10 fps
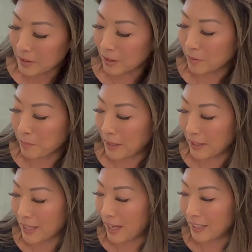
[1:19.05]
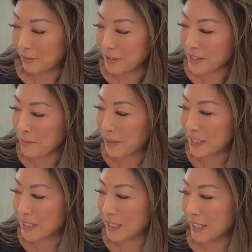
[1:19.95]
But yeah, it was
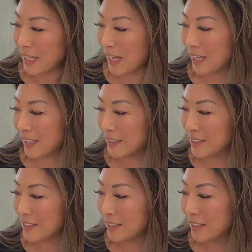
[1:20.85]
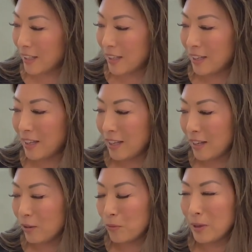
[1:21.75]
amazing. And
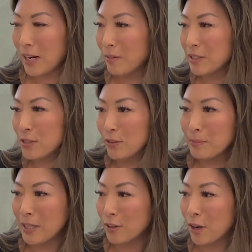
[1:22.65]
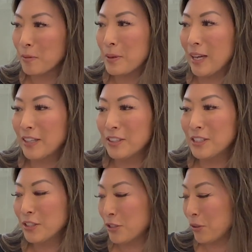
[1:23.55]
when I was filming on carpet, I
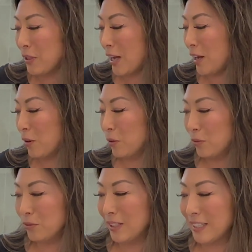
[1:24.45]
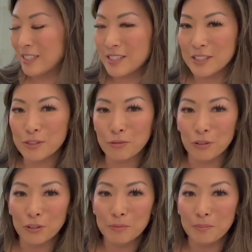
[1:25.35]
couldn't show you how nice this
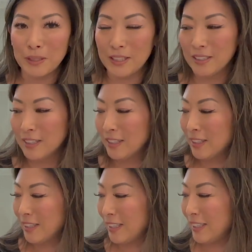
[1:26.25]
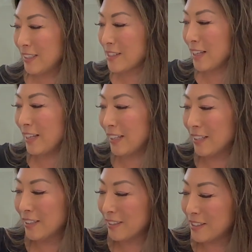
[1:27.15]
rolled, but it's like
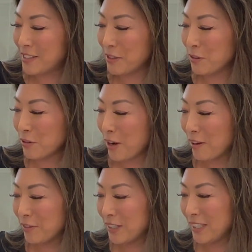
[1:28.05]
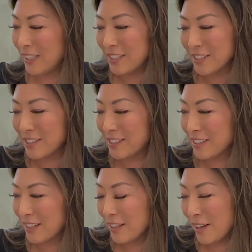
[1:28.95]
zero gravity, just
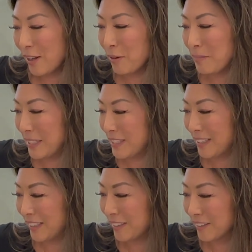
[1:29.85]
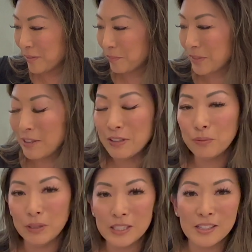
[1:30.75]
amazing, even
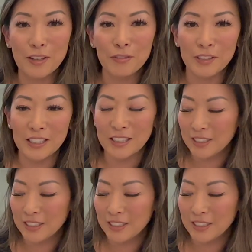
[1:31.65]
with stuff in it.